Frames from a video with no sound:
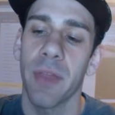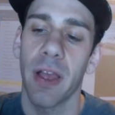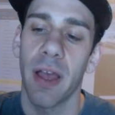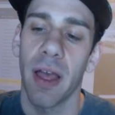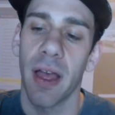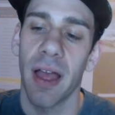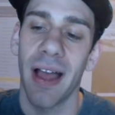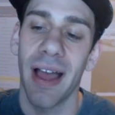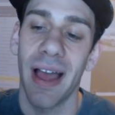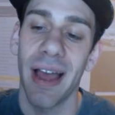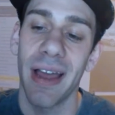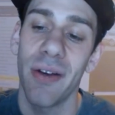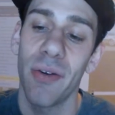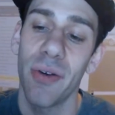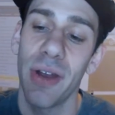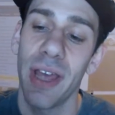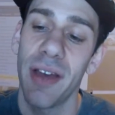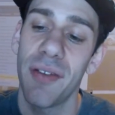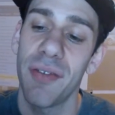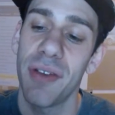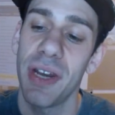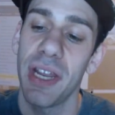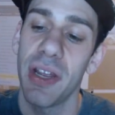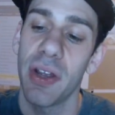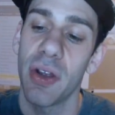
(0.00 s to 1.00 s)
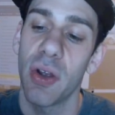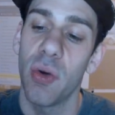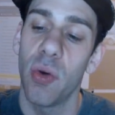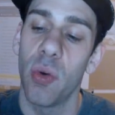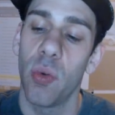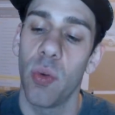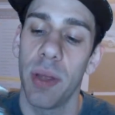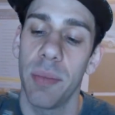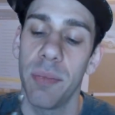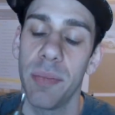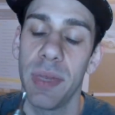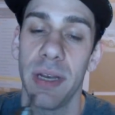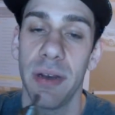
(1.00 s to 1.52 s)
I don't have any
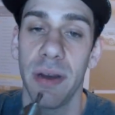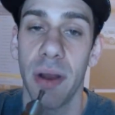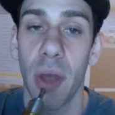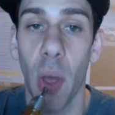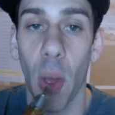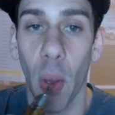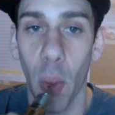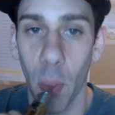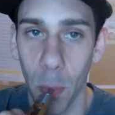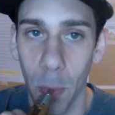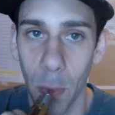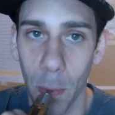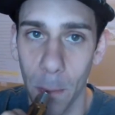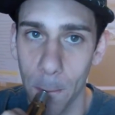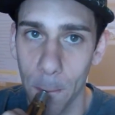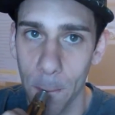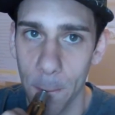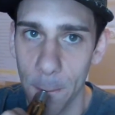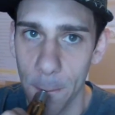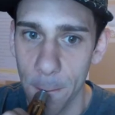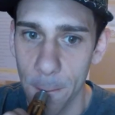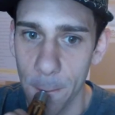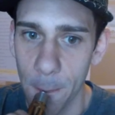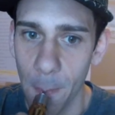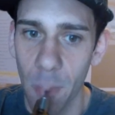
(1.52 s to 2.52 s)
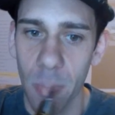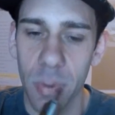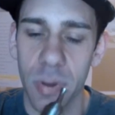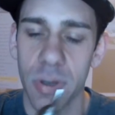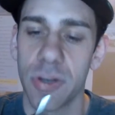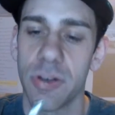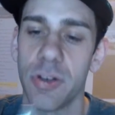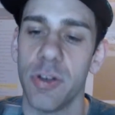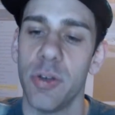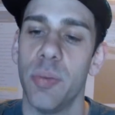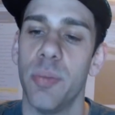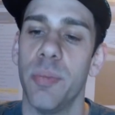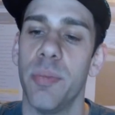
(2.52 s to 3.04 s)
equipment
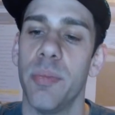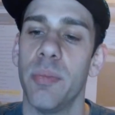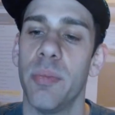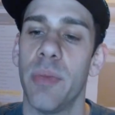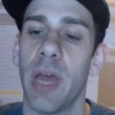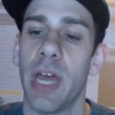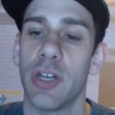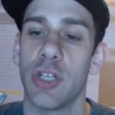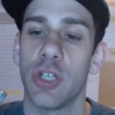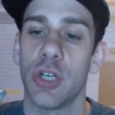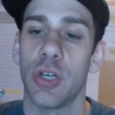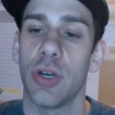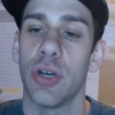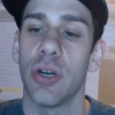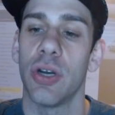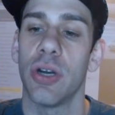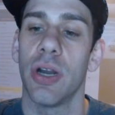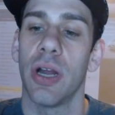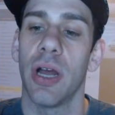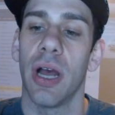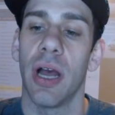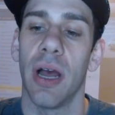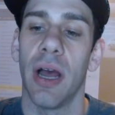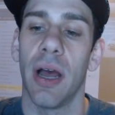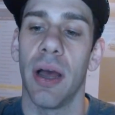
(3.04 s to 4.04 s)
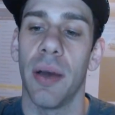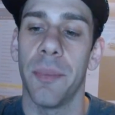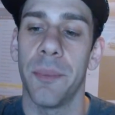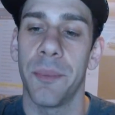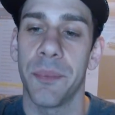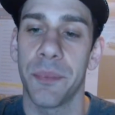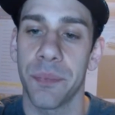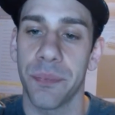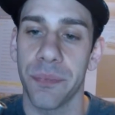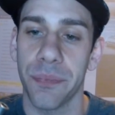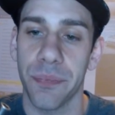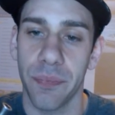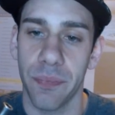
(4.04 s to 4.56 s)
to measure
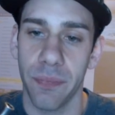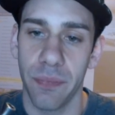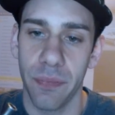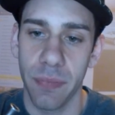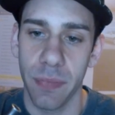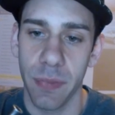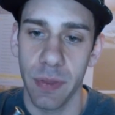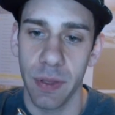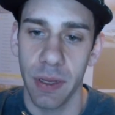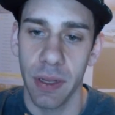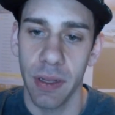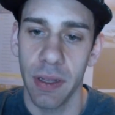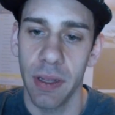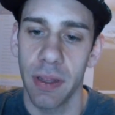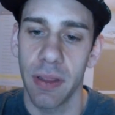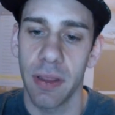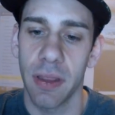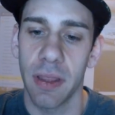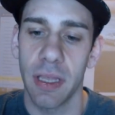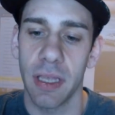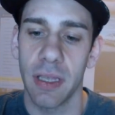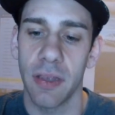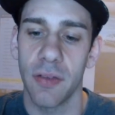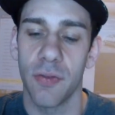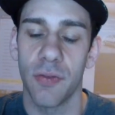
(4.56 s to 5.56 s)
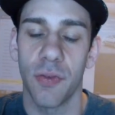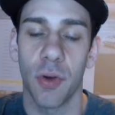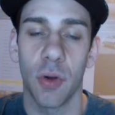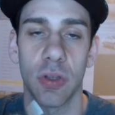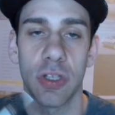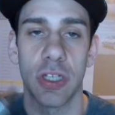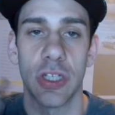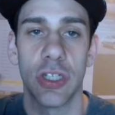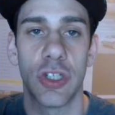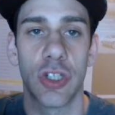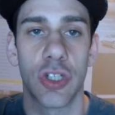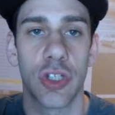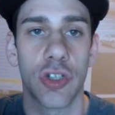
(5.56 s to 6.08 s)
the
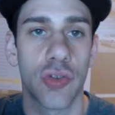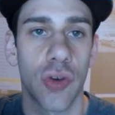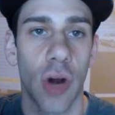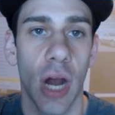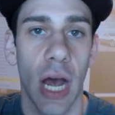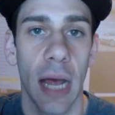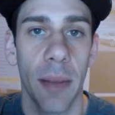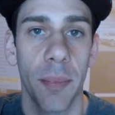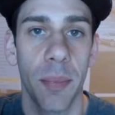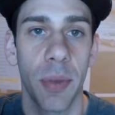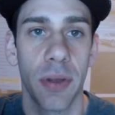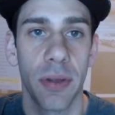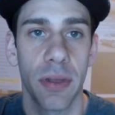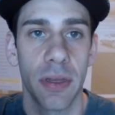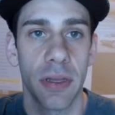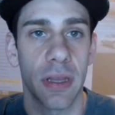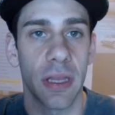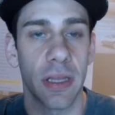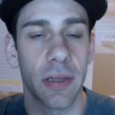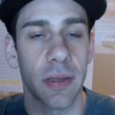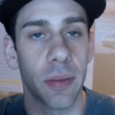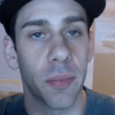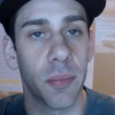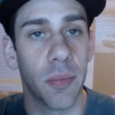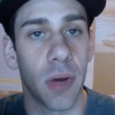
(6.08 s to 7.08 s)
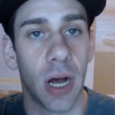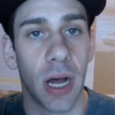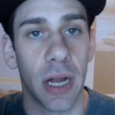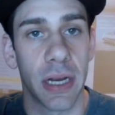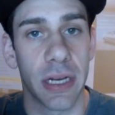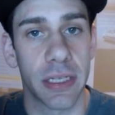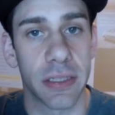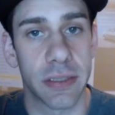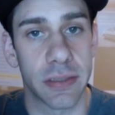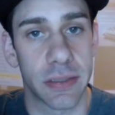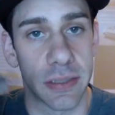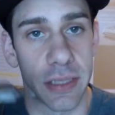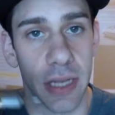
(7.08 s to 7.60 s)
voltage drop that the mod
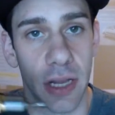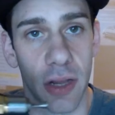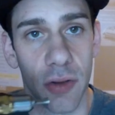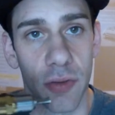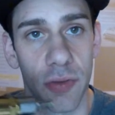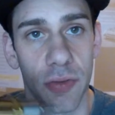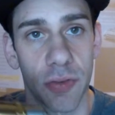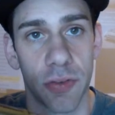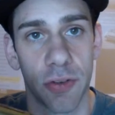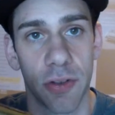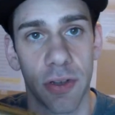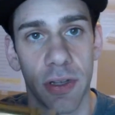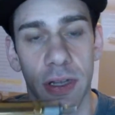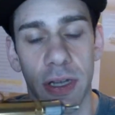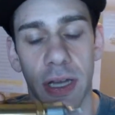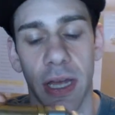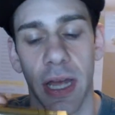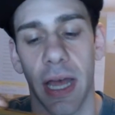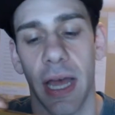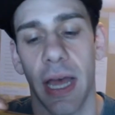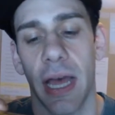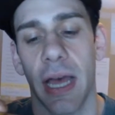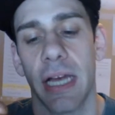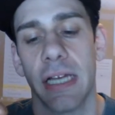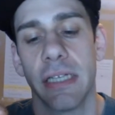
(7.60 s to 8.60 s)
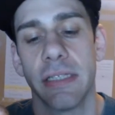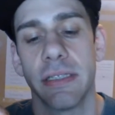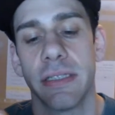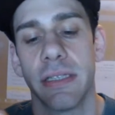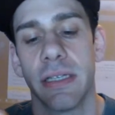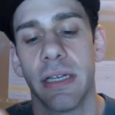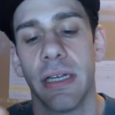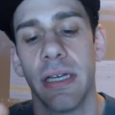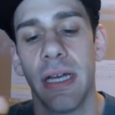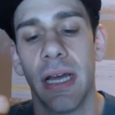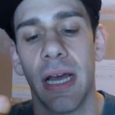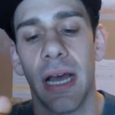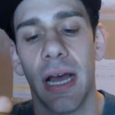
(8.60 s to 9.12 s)
itself has,
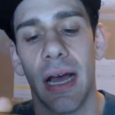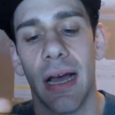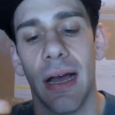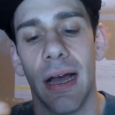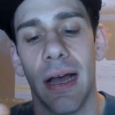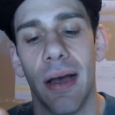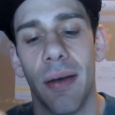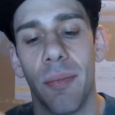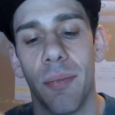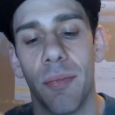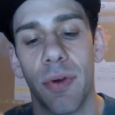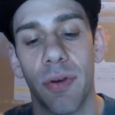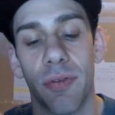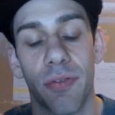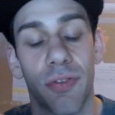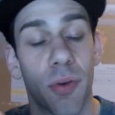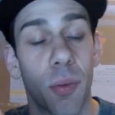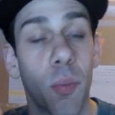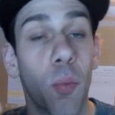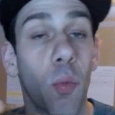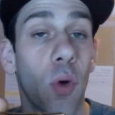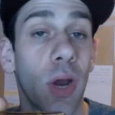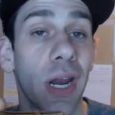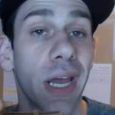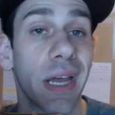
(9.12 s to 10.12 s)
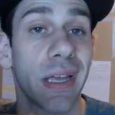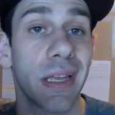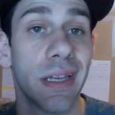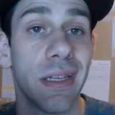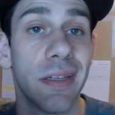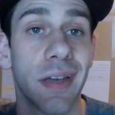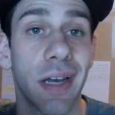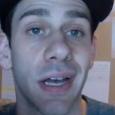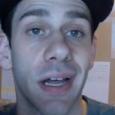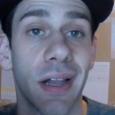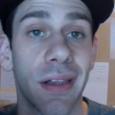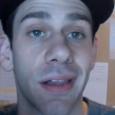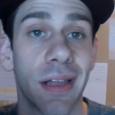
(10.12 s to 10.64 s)
but from what I can
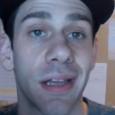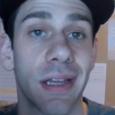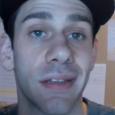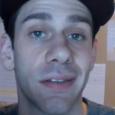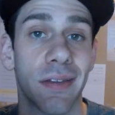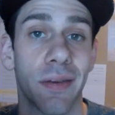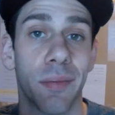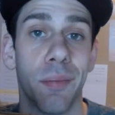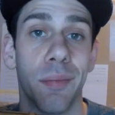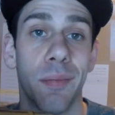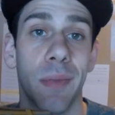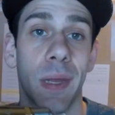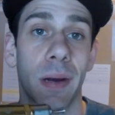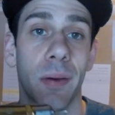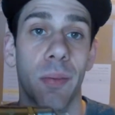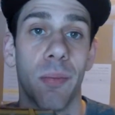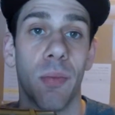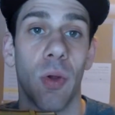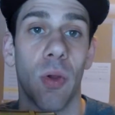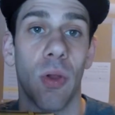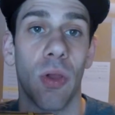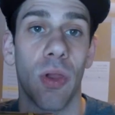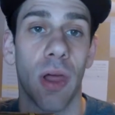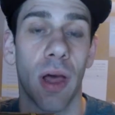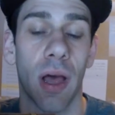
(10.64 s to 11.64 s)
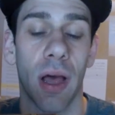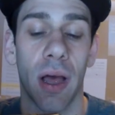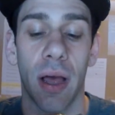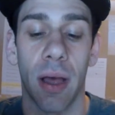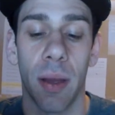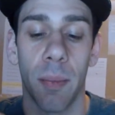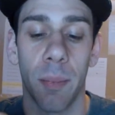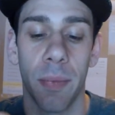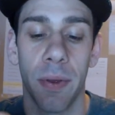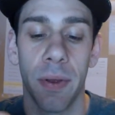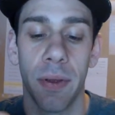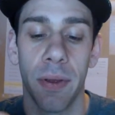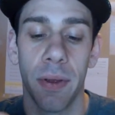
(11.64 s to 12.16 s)
tell, it's a minimal
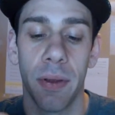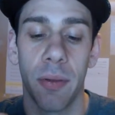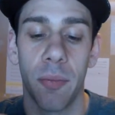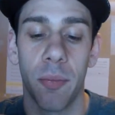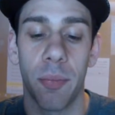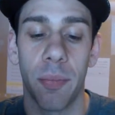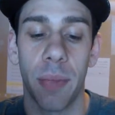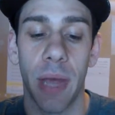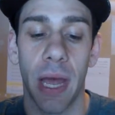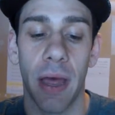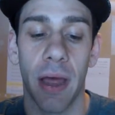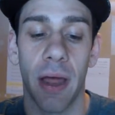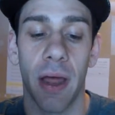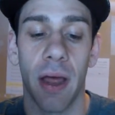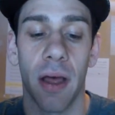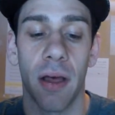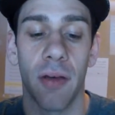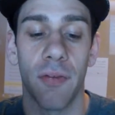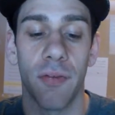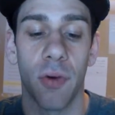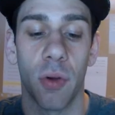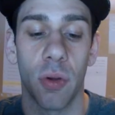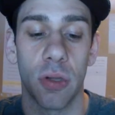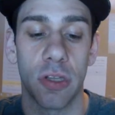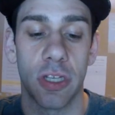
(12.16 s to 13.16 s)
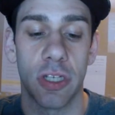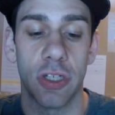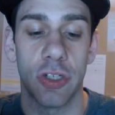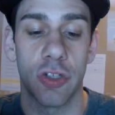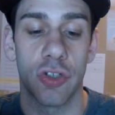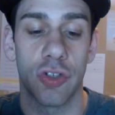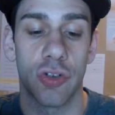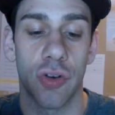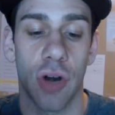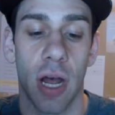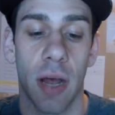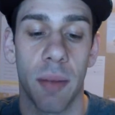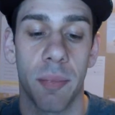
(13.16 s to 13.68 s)
voltage
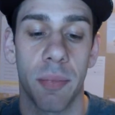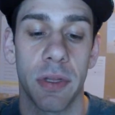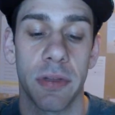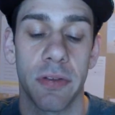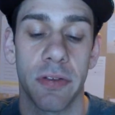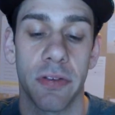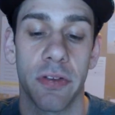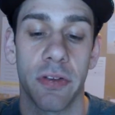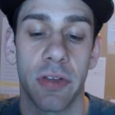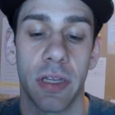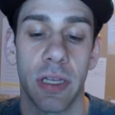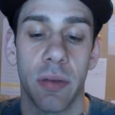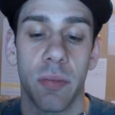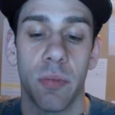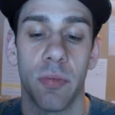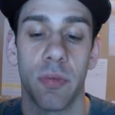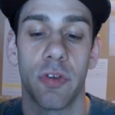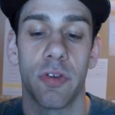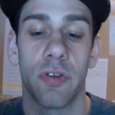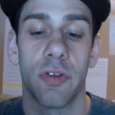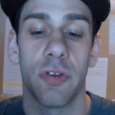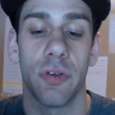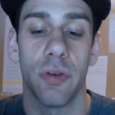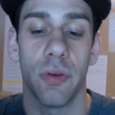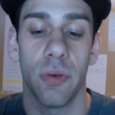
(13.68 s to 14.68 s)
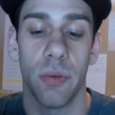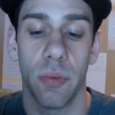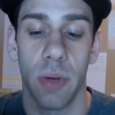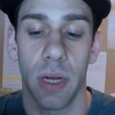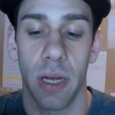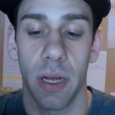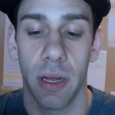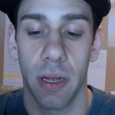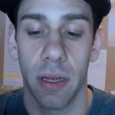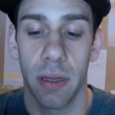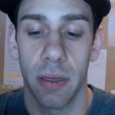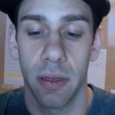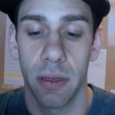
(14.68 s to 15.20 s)
drop. It seems
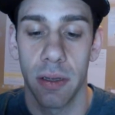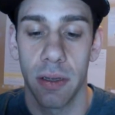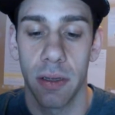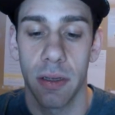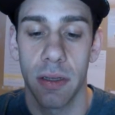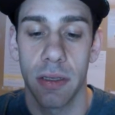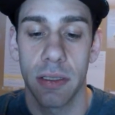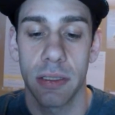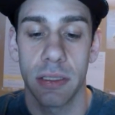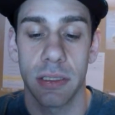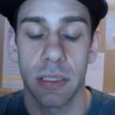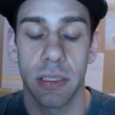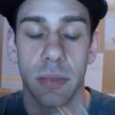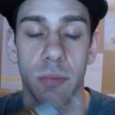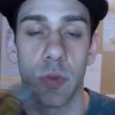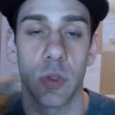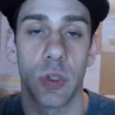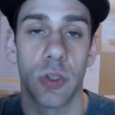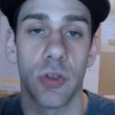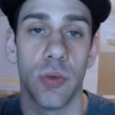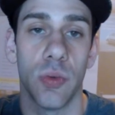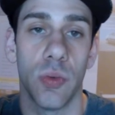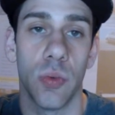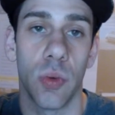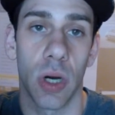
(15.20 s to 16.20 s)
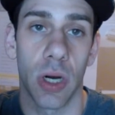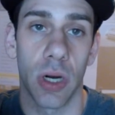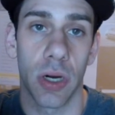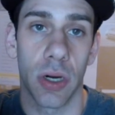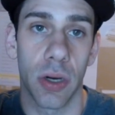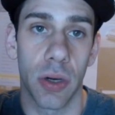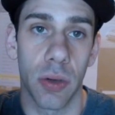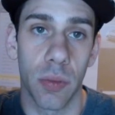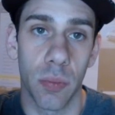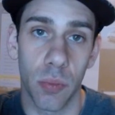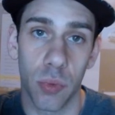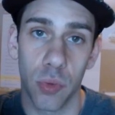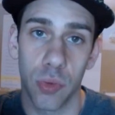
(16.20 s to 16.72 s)
to work
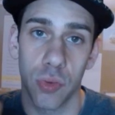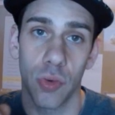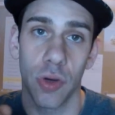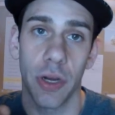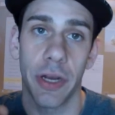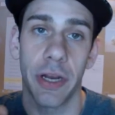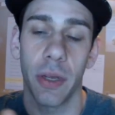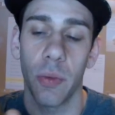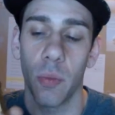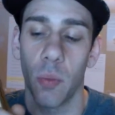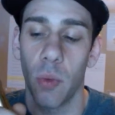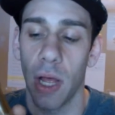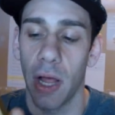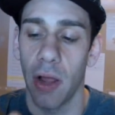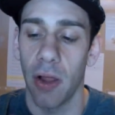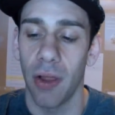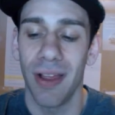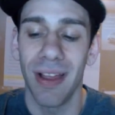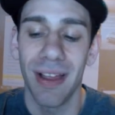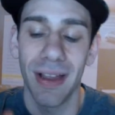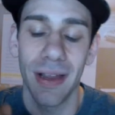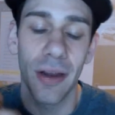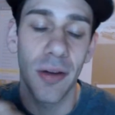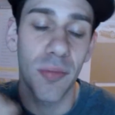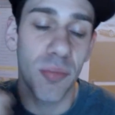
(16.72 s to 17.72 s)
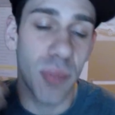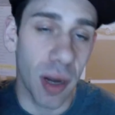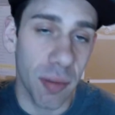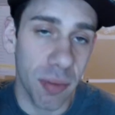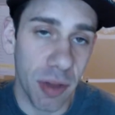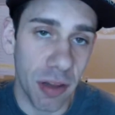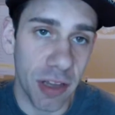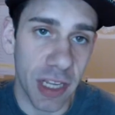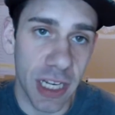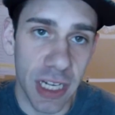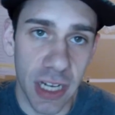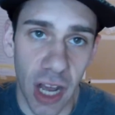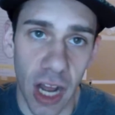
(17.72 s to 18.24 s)
pretty well.
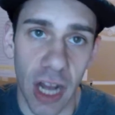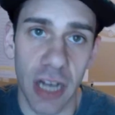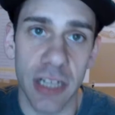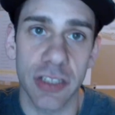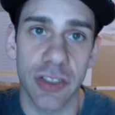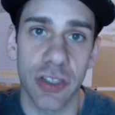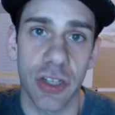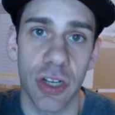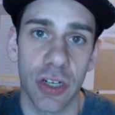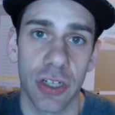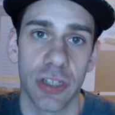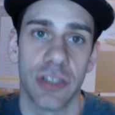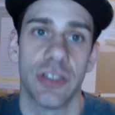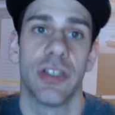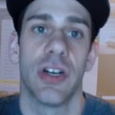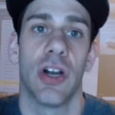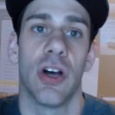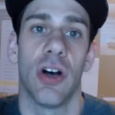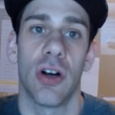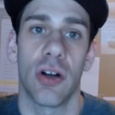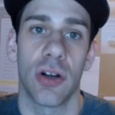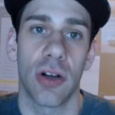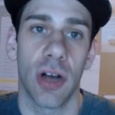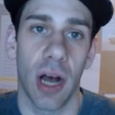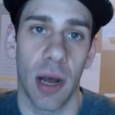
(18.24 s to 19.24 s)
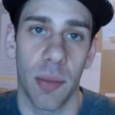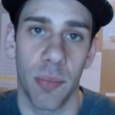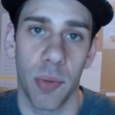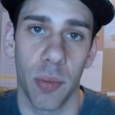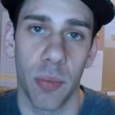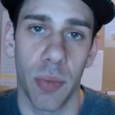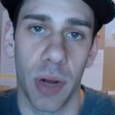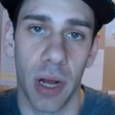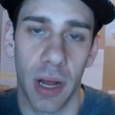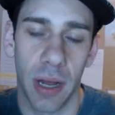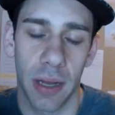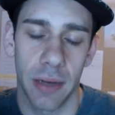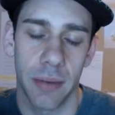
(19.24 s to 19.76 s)
Probably not as good as an all copper
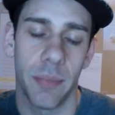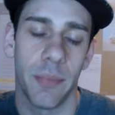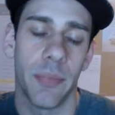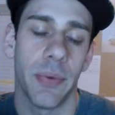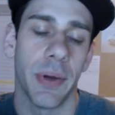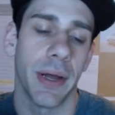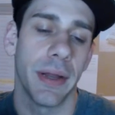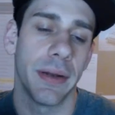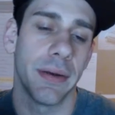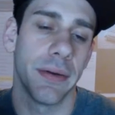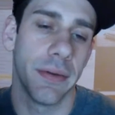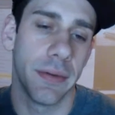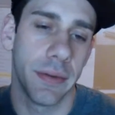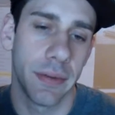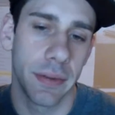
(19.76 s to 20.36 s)
mod, but